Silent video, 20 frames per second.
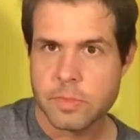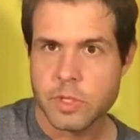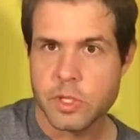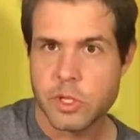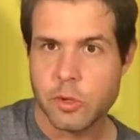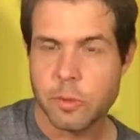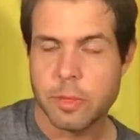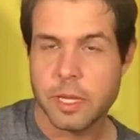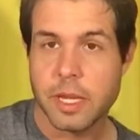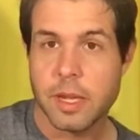
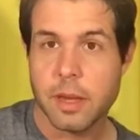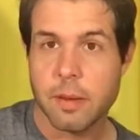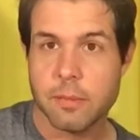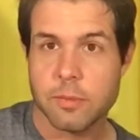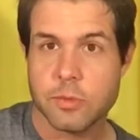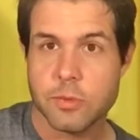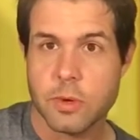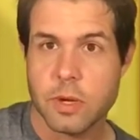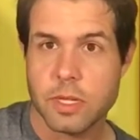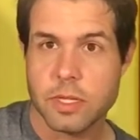Two
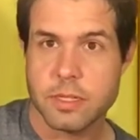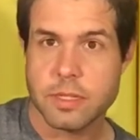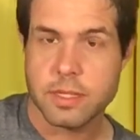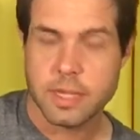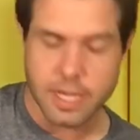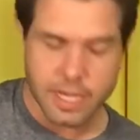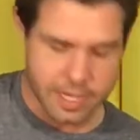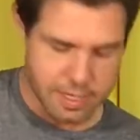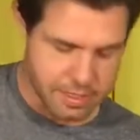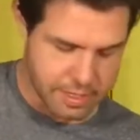becomes one
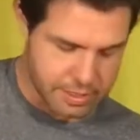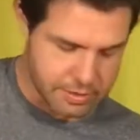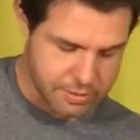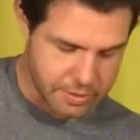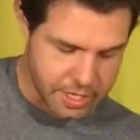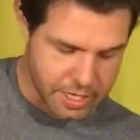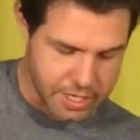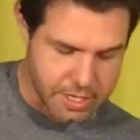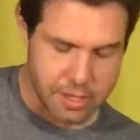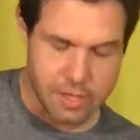style, that's
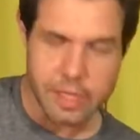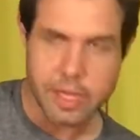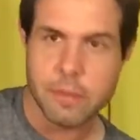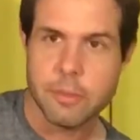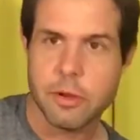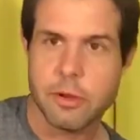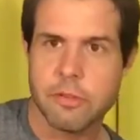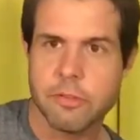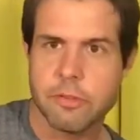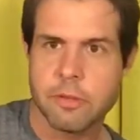what I call that
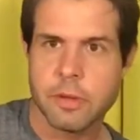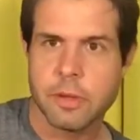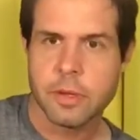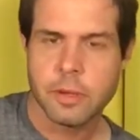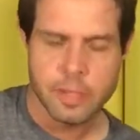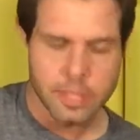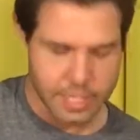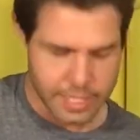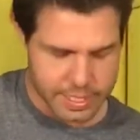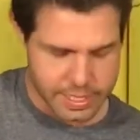move.
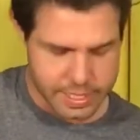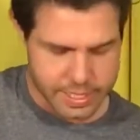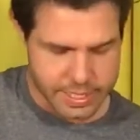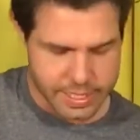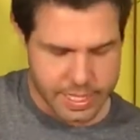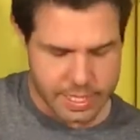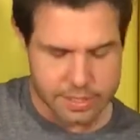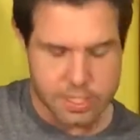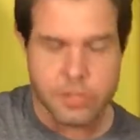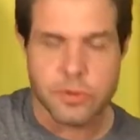And then
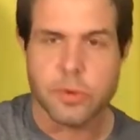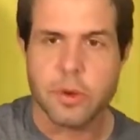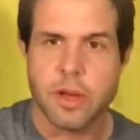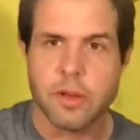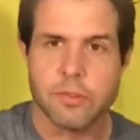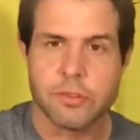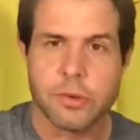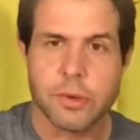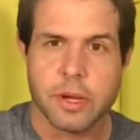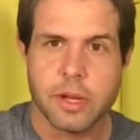down to
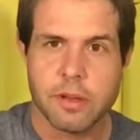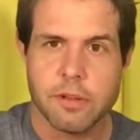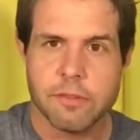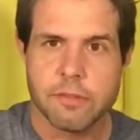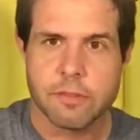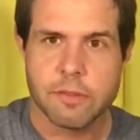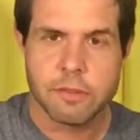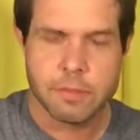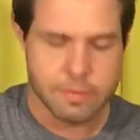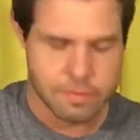twelve twelve.
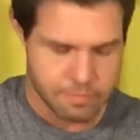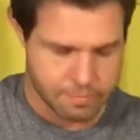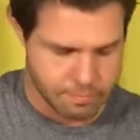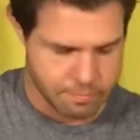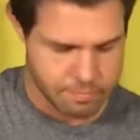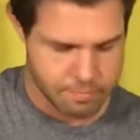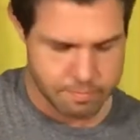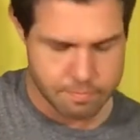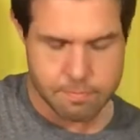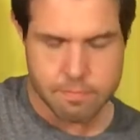
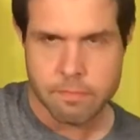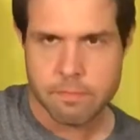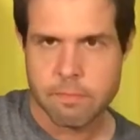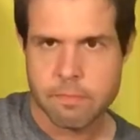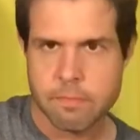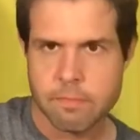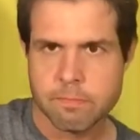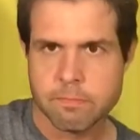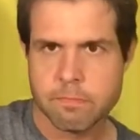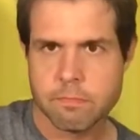
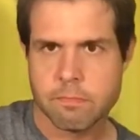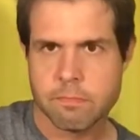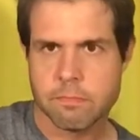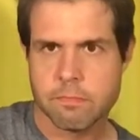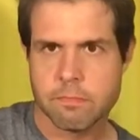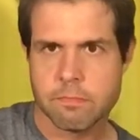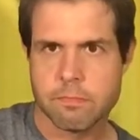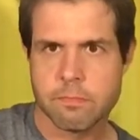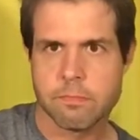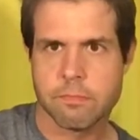
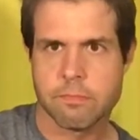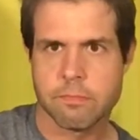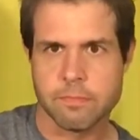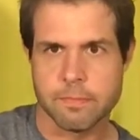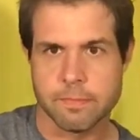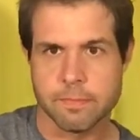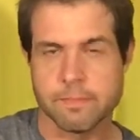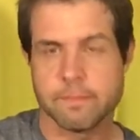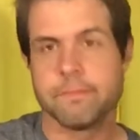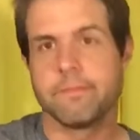
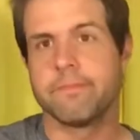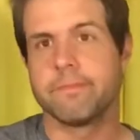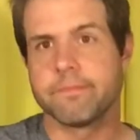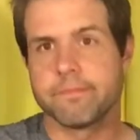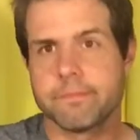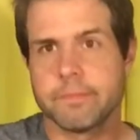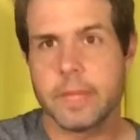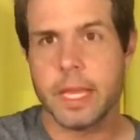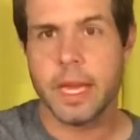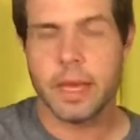
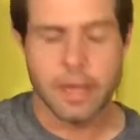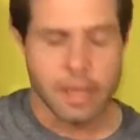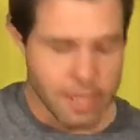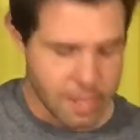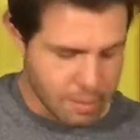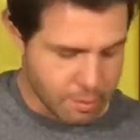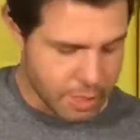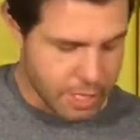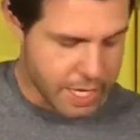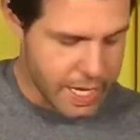Yeah,
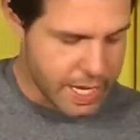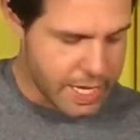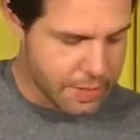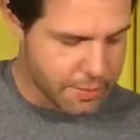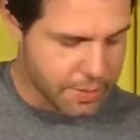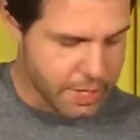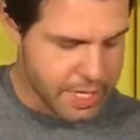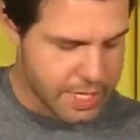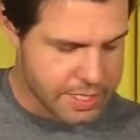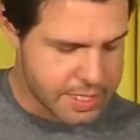but
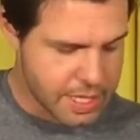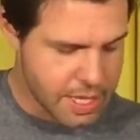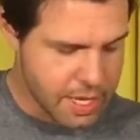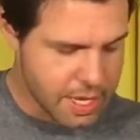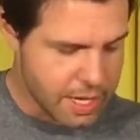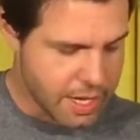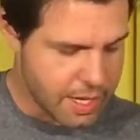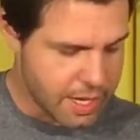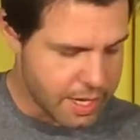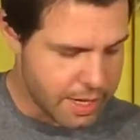anyways,
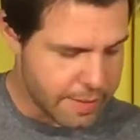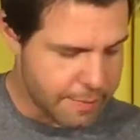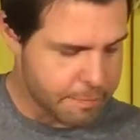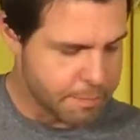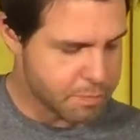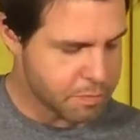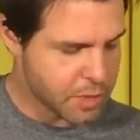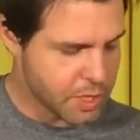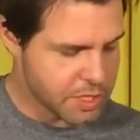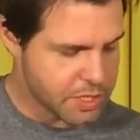uh,
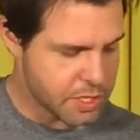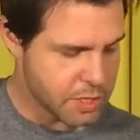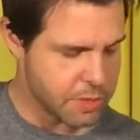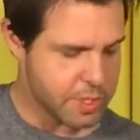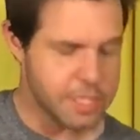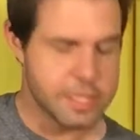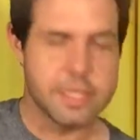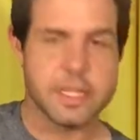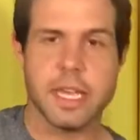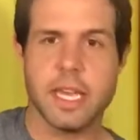so
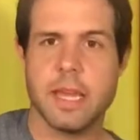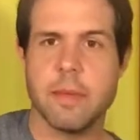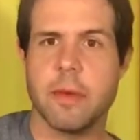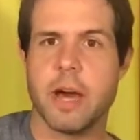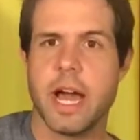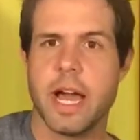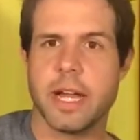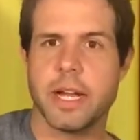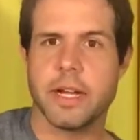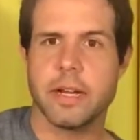it's E
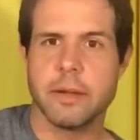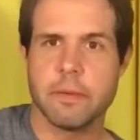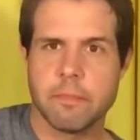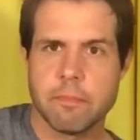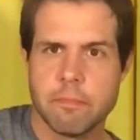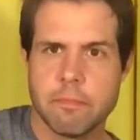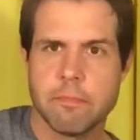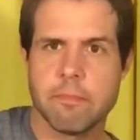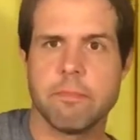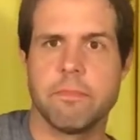minor,
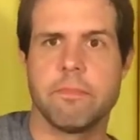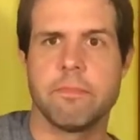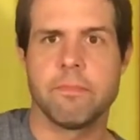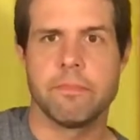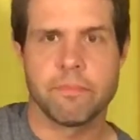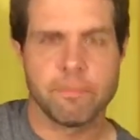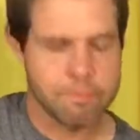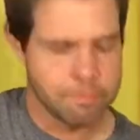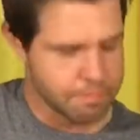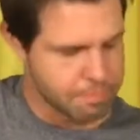
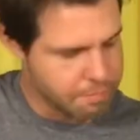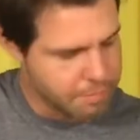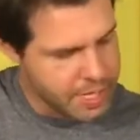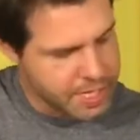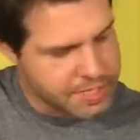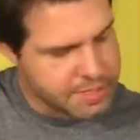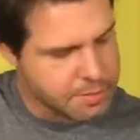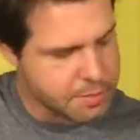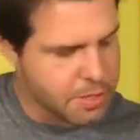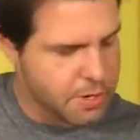
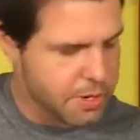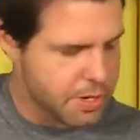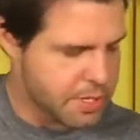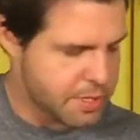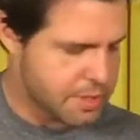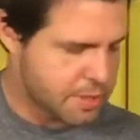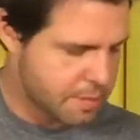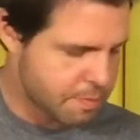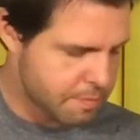make some noise.